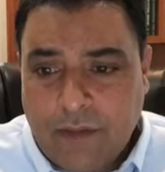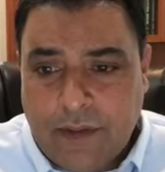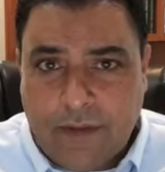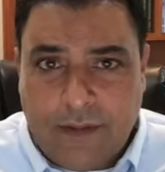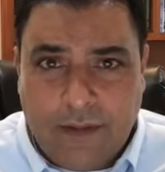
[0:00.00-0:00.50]

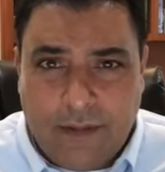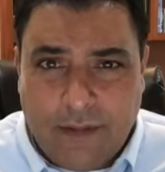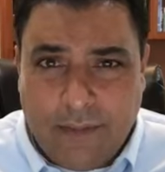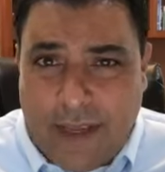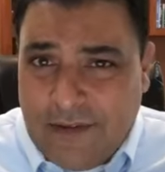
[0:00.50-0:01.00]
with
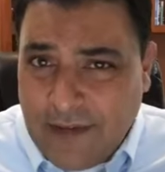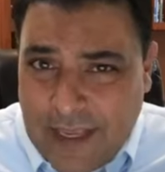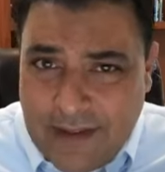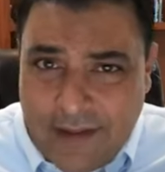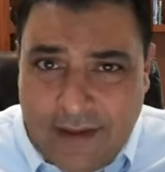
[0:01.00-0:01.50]
the basal
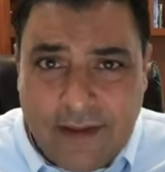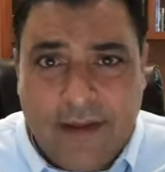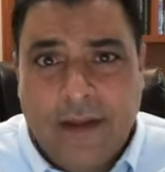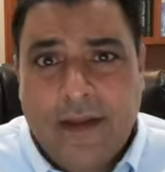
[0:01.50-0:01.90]
ganglia,